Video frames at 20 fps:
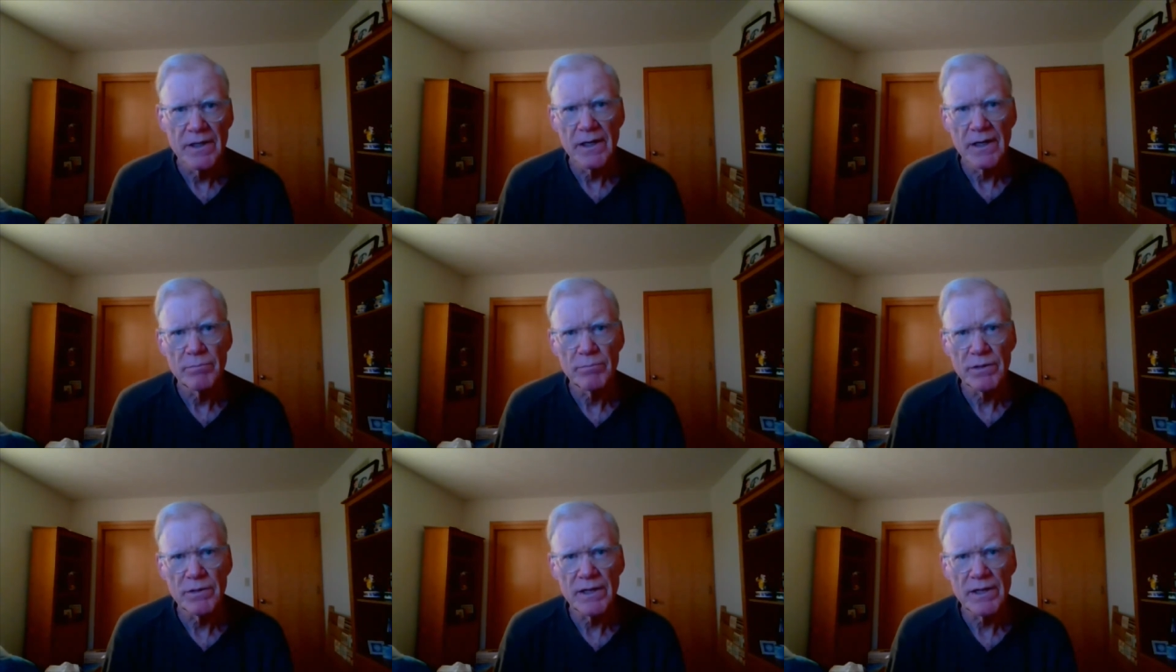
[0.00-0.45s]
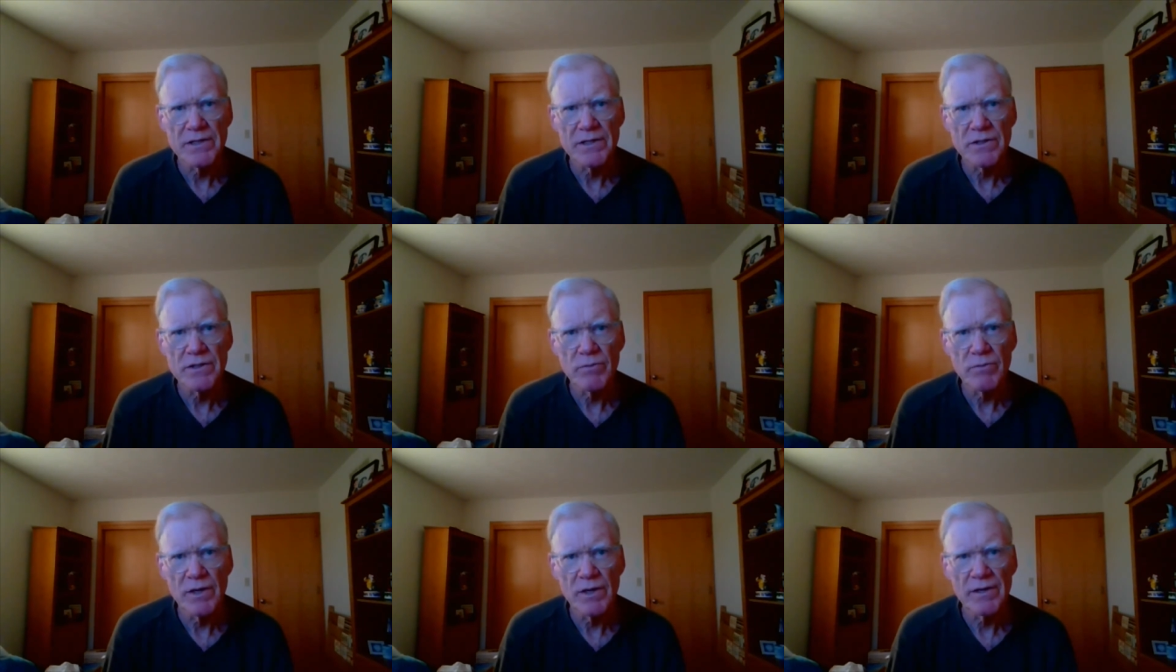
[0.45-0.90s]
a
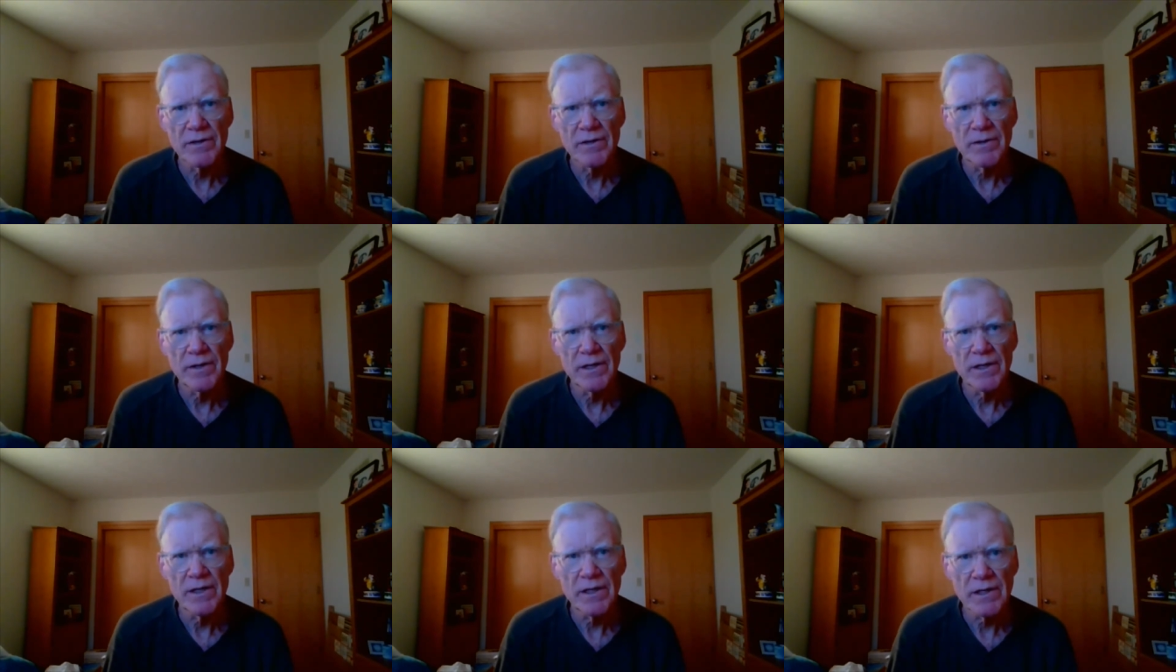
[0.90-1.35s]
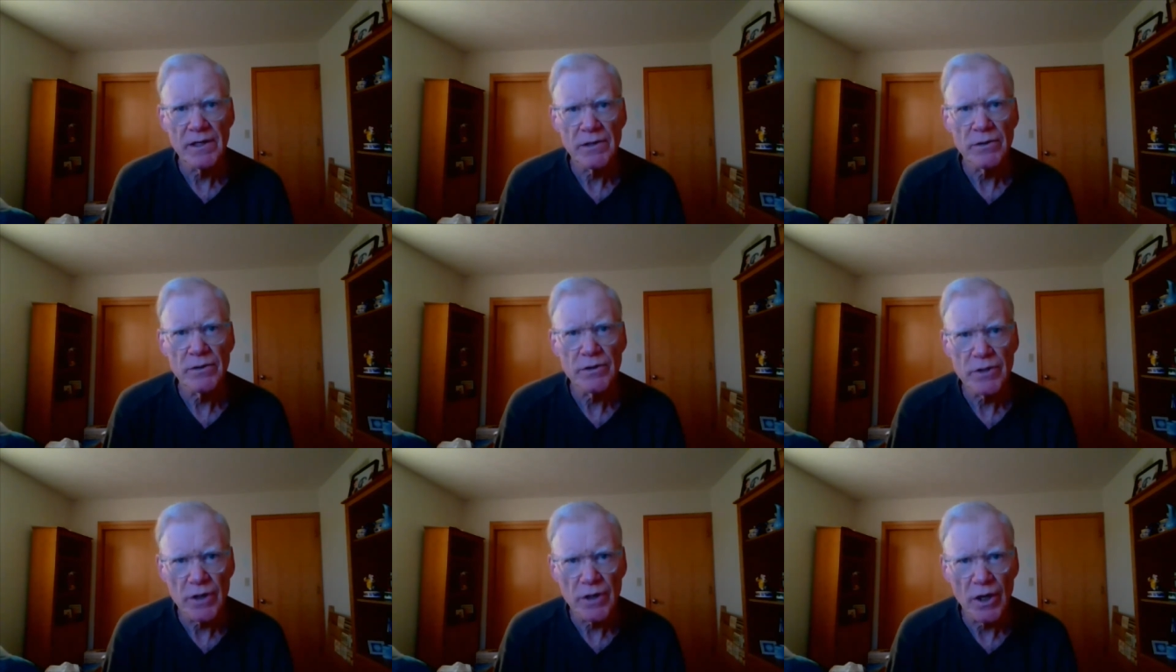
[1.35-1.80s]
place where he
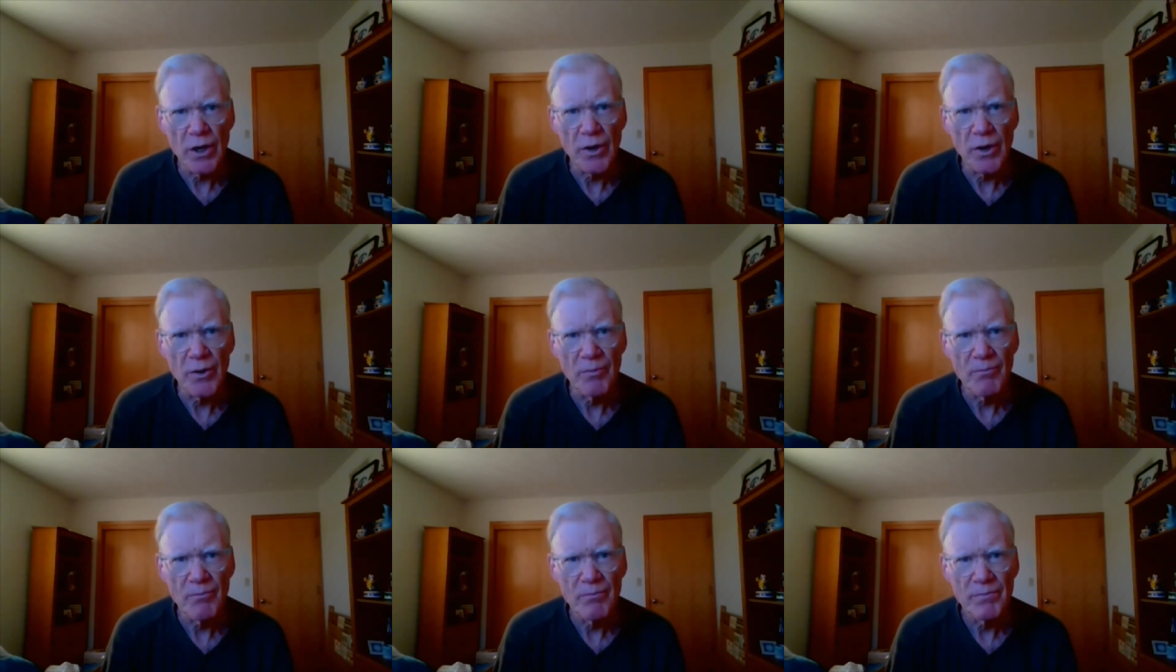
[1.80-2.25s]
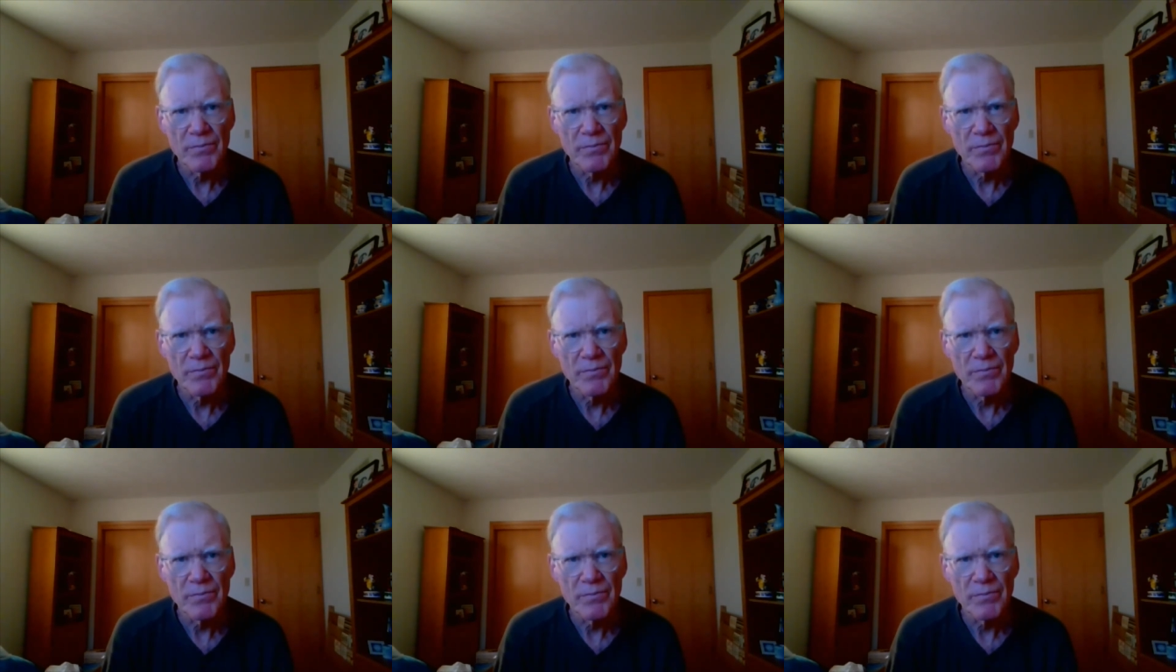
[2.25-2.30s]
could go